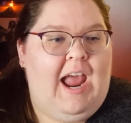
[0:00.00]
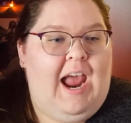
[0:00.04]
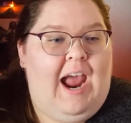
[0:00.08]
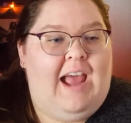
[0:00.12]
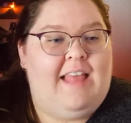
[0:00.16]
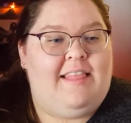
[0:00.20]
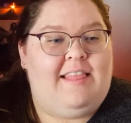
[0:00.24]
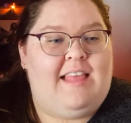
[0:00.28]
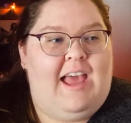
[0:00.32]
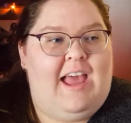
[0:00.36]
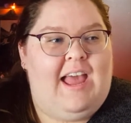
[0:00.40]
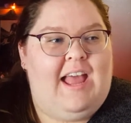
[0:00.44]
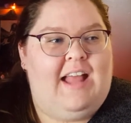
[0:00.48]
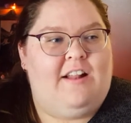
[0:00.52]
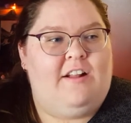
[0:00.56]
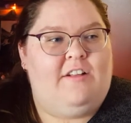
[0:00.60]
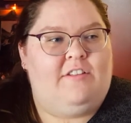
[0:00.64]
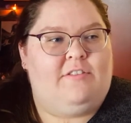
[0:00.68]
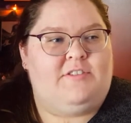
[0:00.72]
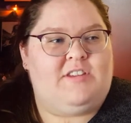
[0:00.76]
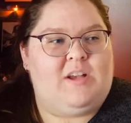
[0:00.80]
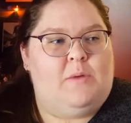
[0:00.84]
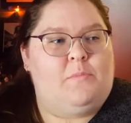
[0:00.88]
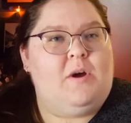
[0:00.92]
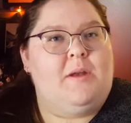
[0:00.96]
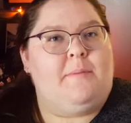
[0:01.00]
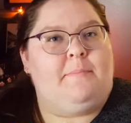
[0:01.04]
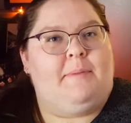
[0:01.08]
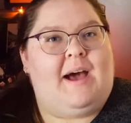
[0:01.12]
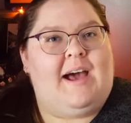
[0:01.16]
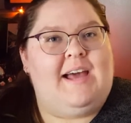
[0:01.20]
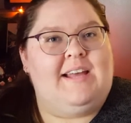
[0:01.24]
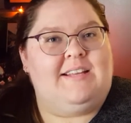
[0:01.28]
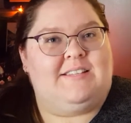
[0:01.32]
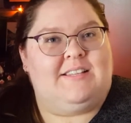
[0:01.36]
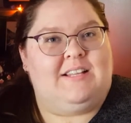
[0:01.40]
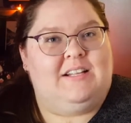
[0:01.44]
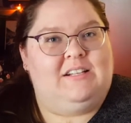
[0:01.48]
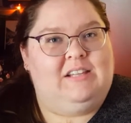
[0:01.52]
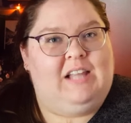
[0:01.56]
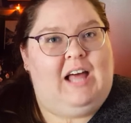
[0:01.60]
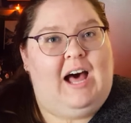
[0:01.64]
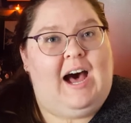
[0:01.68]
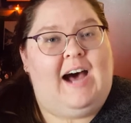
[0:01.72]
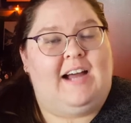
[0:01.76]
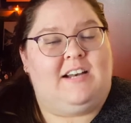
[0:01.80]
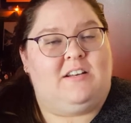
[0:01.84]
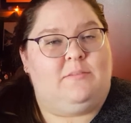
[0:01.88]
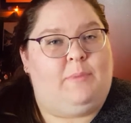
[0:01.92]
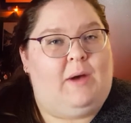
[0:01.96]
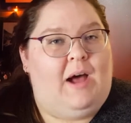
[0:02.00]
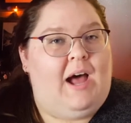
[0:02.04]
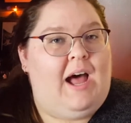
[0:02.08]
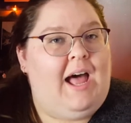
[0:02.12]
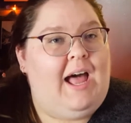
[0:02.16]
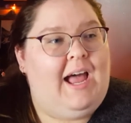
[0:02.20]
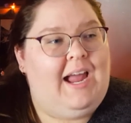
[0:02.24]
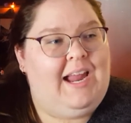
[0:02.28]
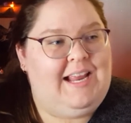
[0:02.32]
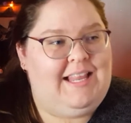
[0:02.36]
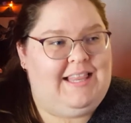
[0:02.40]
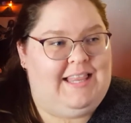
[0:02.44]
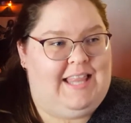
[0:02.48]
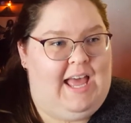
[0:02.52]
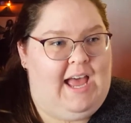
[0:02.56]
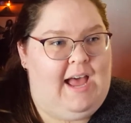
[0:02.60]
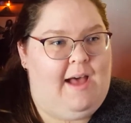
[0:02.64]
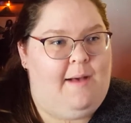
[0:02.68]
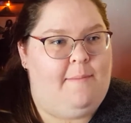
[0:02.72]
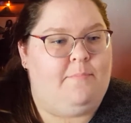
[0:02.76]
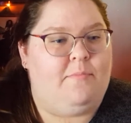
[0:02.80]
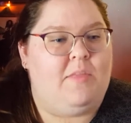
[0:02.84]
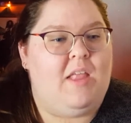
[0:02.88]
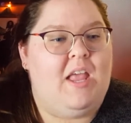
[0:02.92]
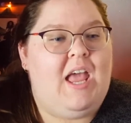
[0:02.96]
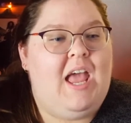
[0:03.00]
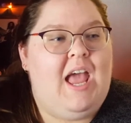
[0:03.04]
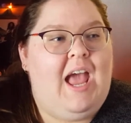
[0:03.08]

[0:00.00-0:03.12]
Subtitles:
And then someone buys the lot behind them